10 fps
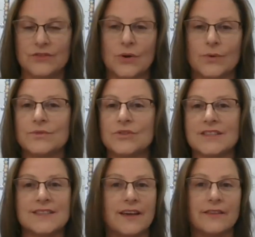Don't
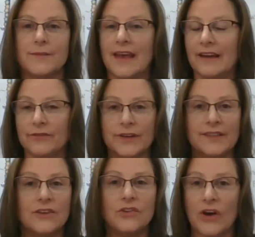just tell them everything you